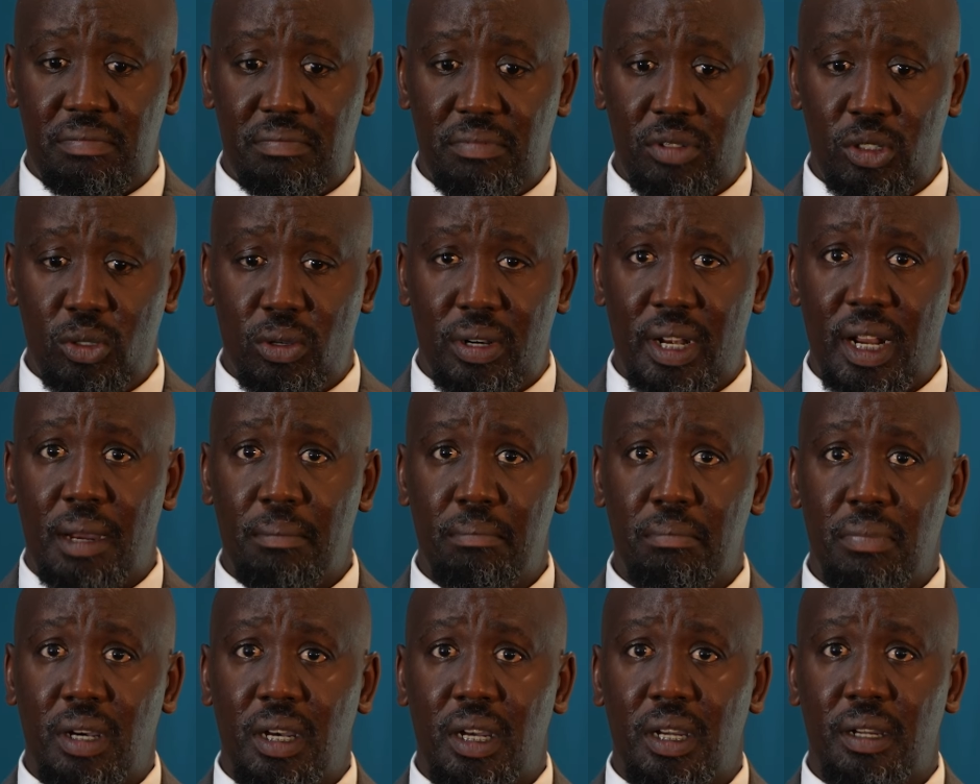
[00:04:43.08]
your
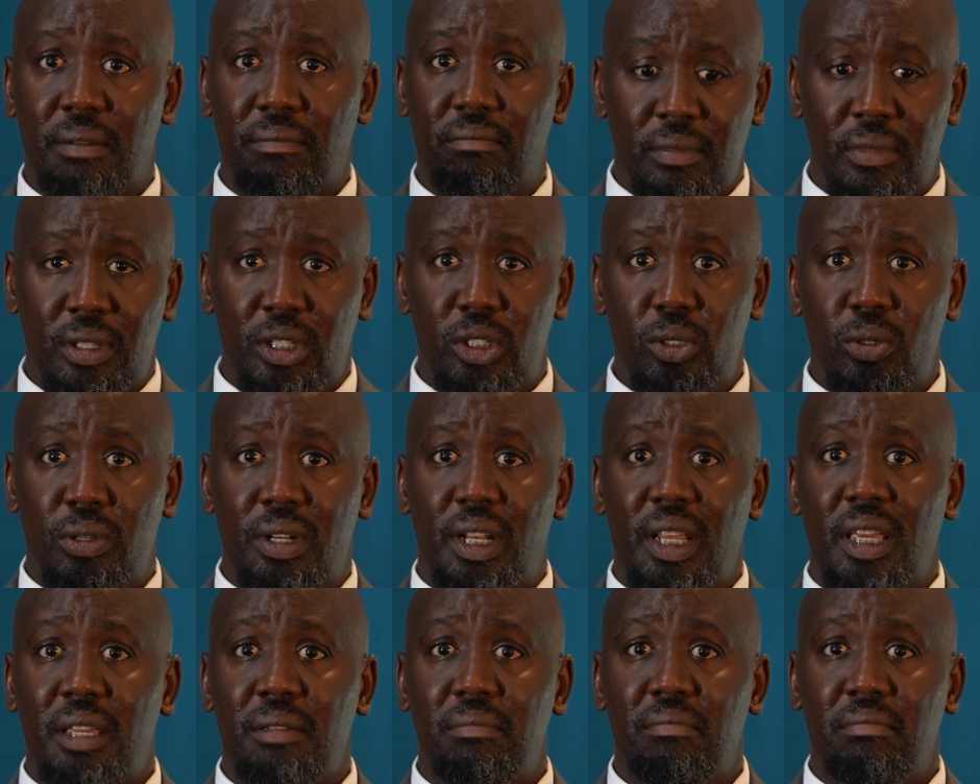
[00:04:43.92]
number, your
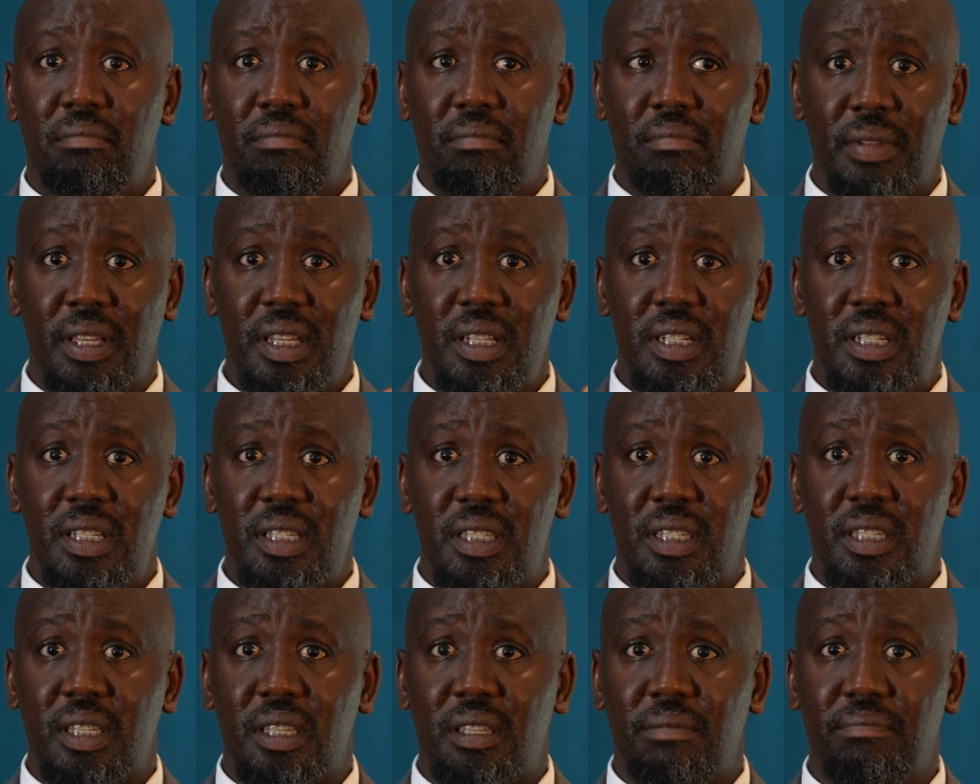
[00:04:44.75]
name,
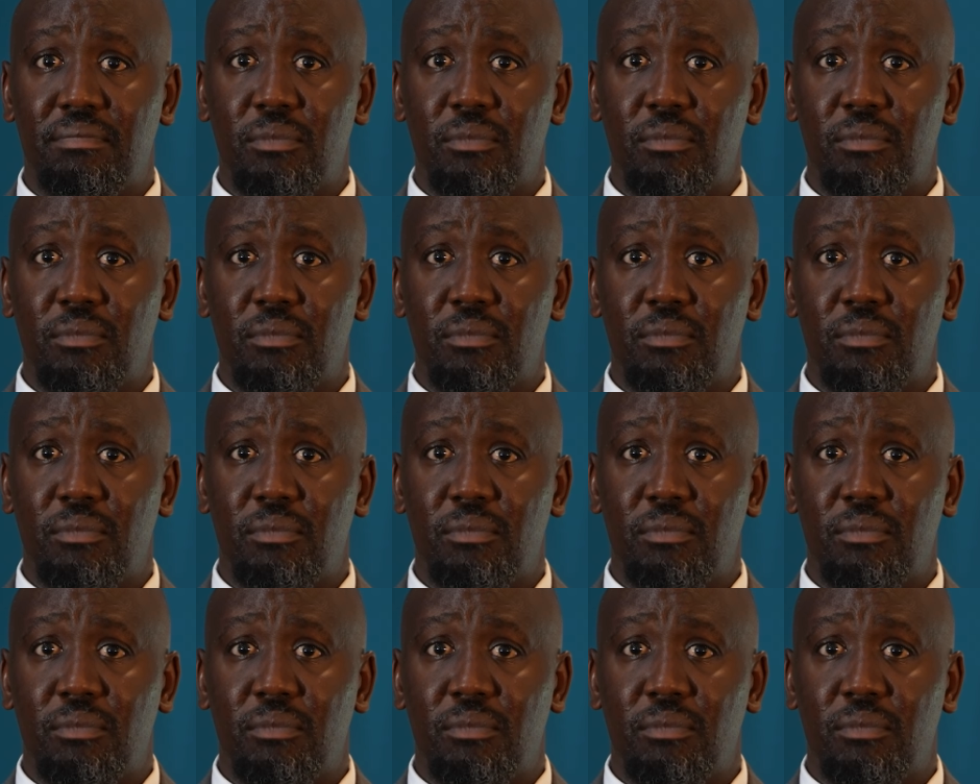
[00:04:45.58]
etc.